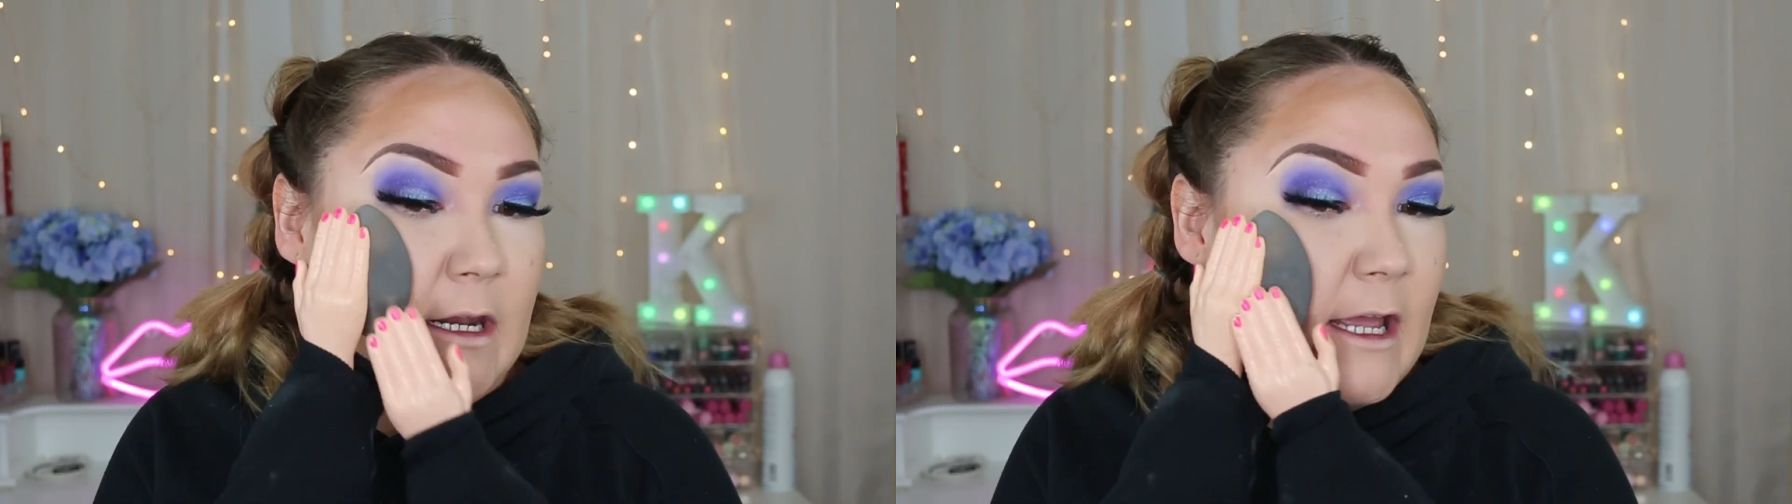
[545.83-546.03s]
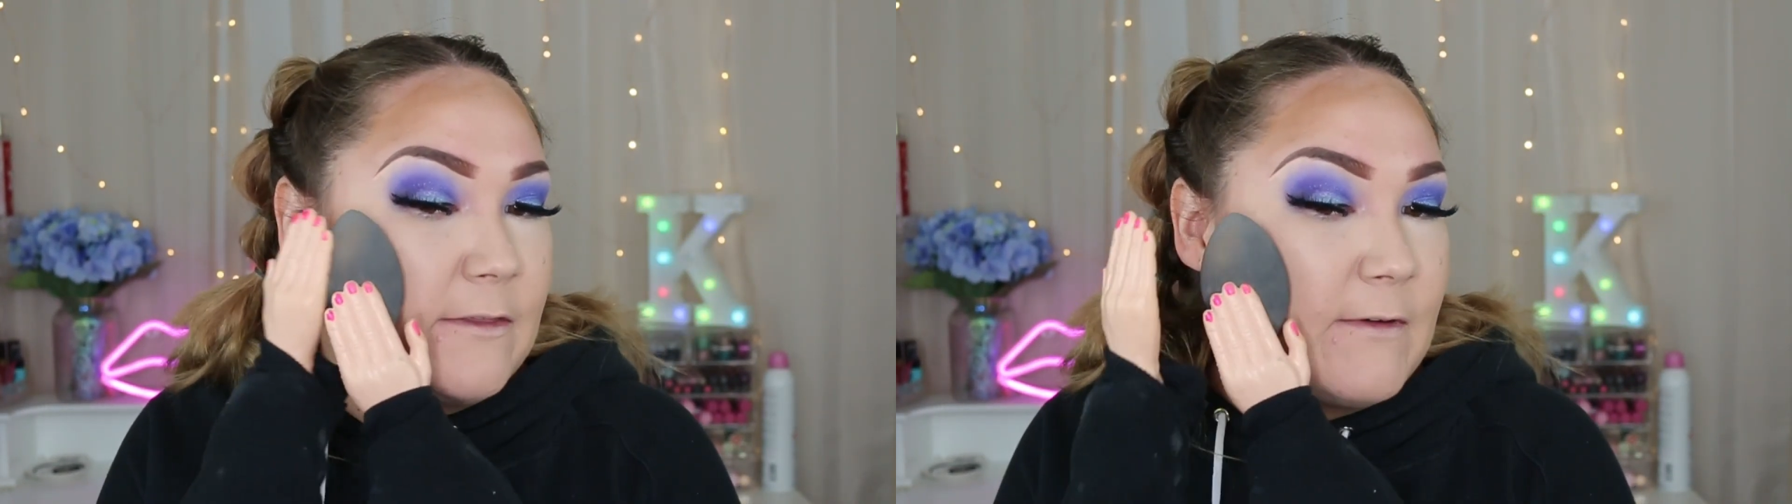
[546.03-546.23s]

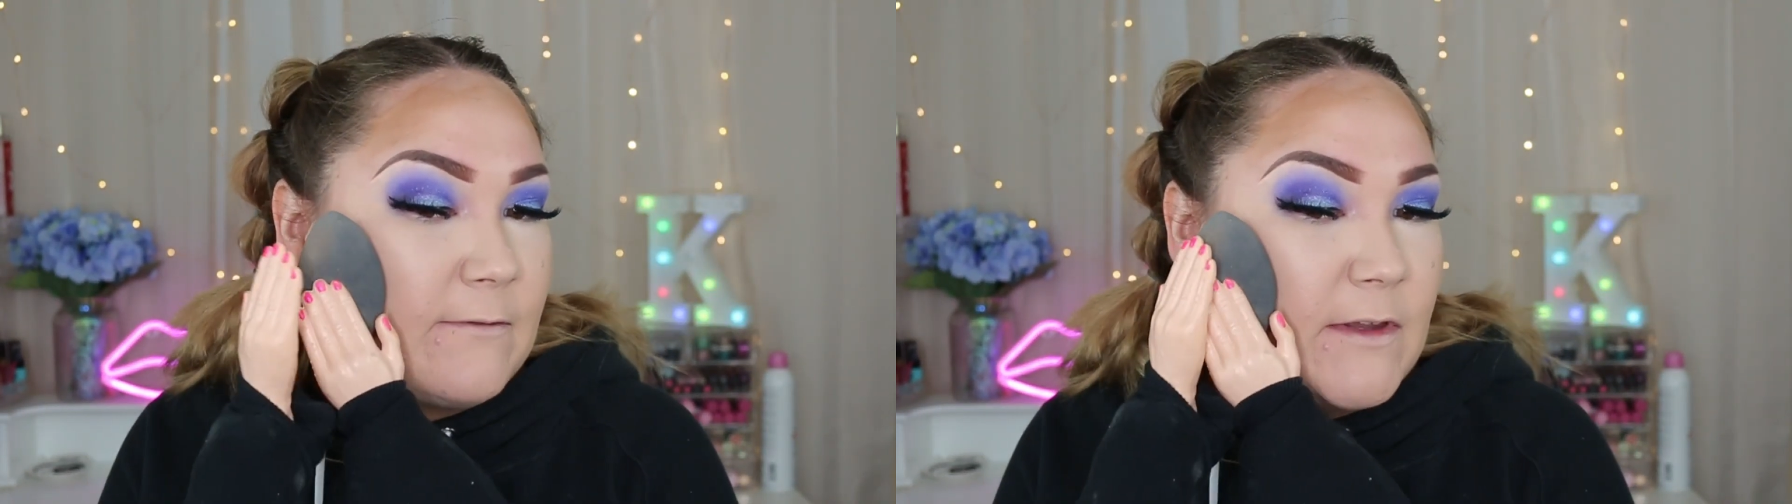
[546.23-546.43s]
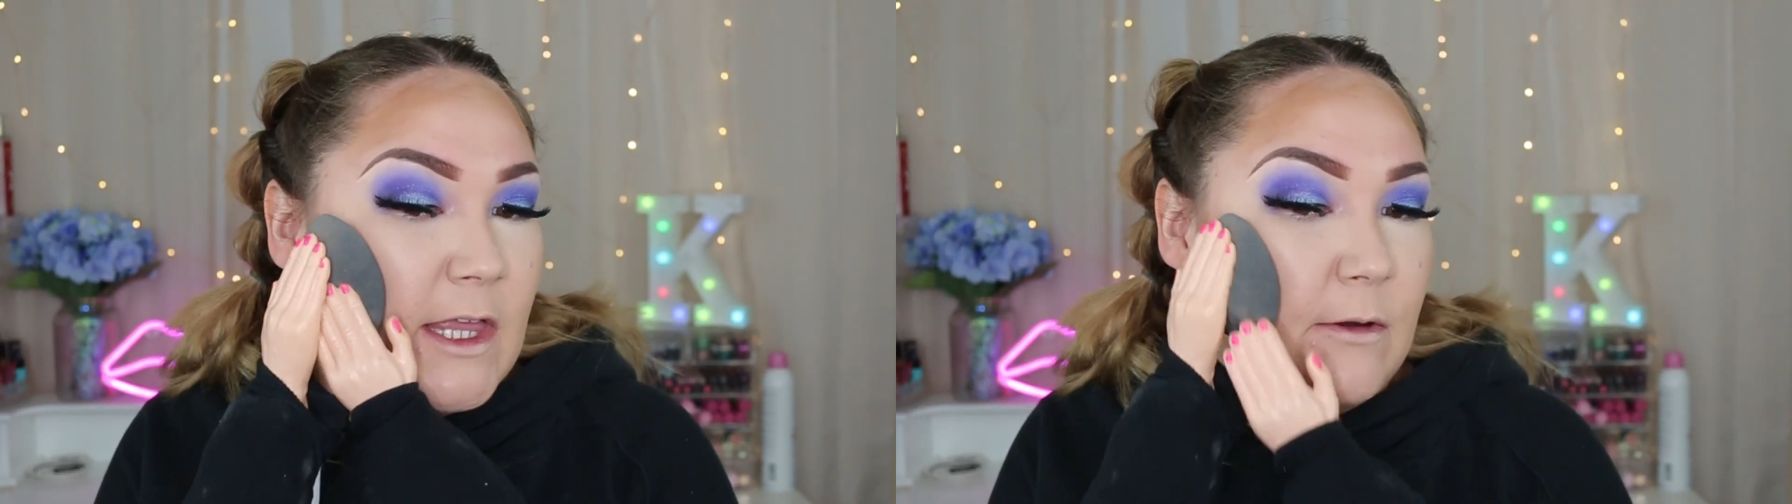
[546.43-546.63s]
I
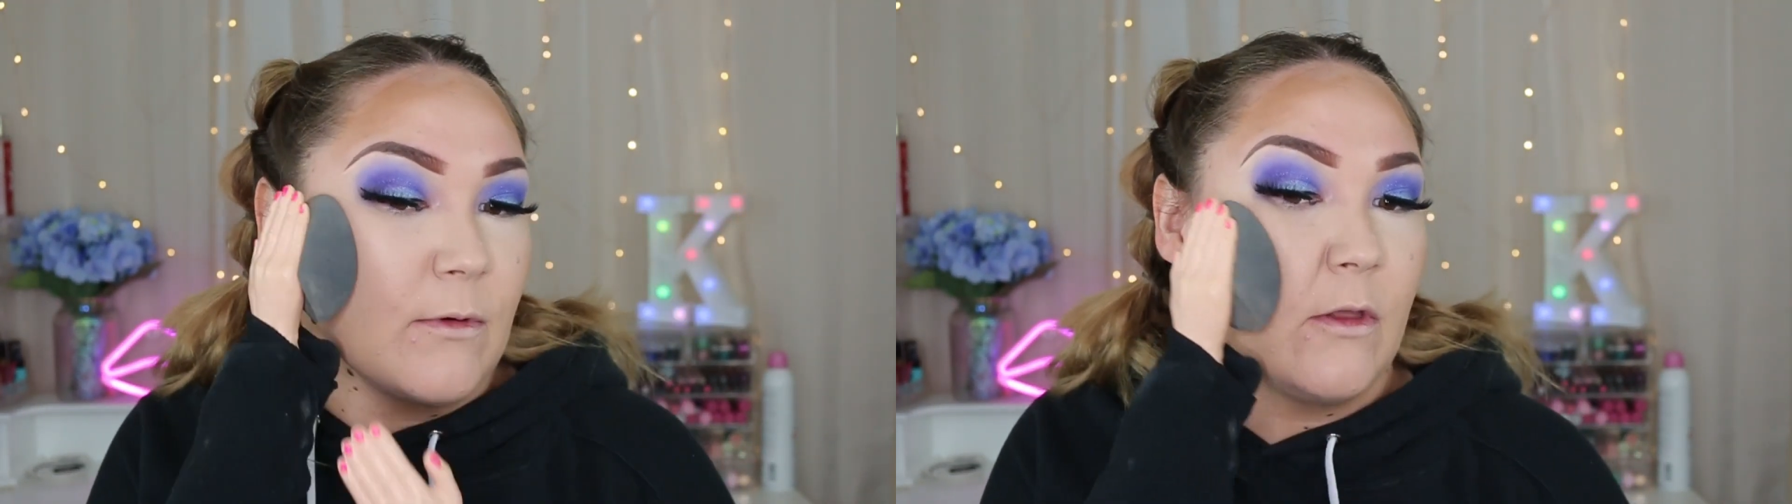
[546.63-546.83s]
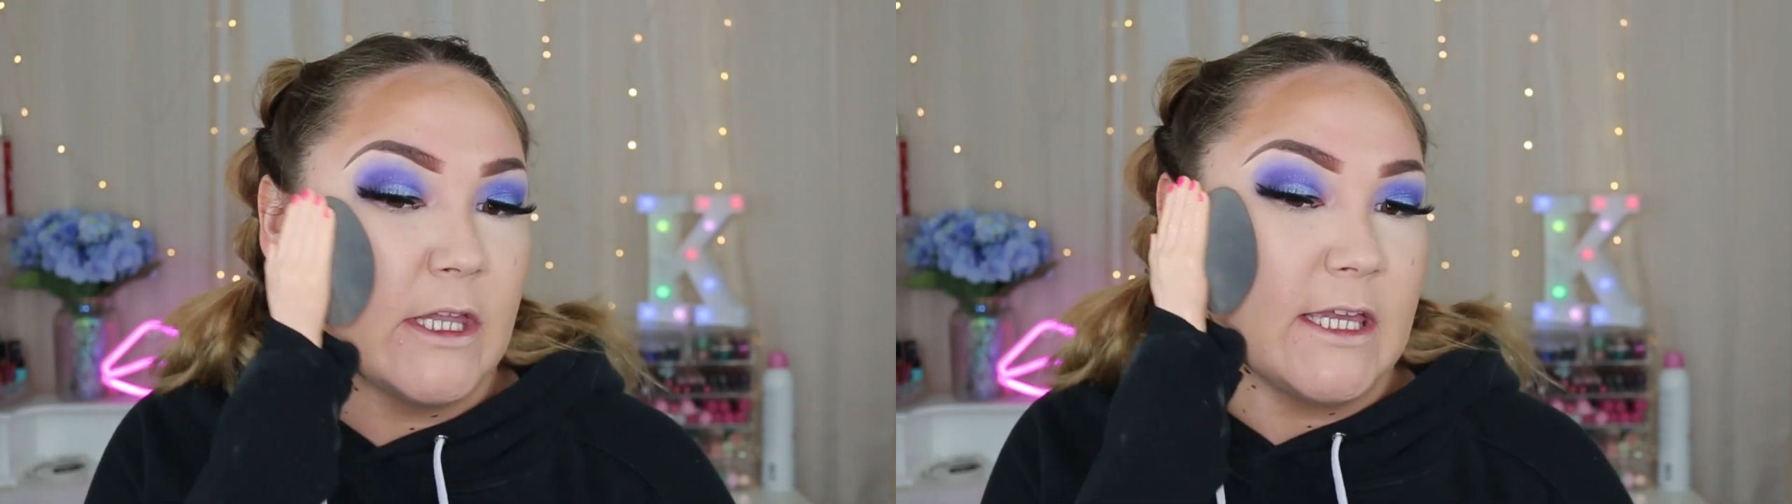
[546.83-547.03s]
feel like
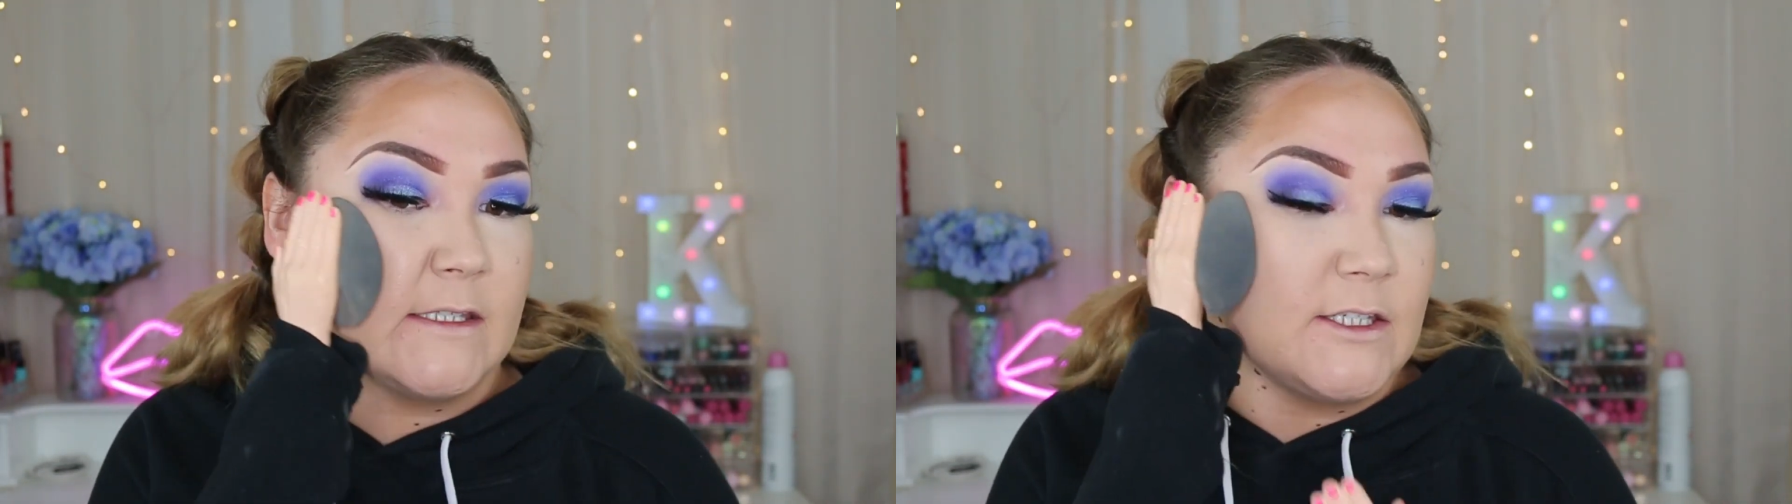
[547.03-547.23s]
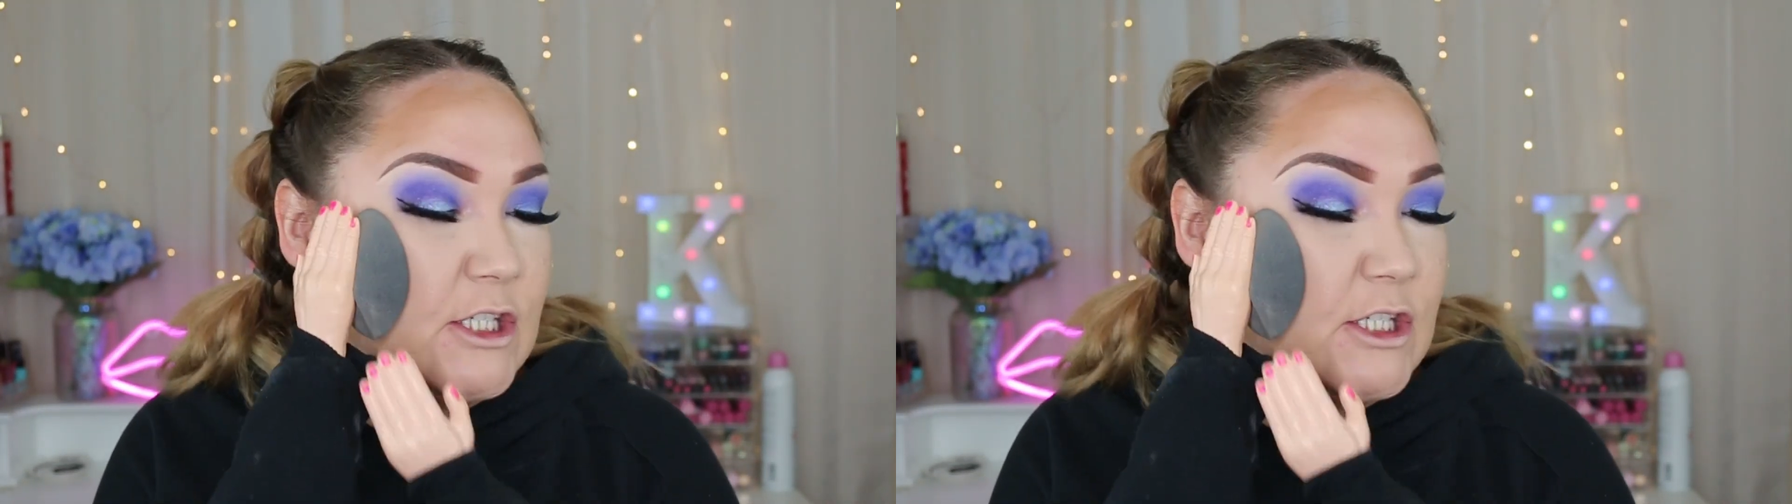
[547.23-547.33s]
rolling it's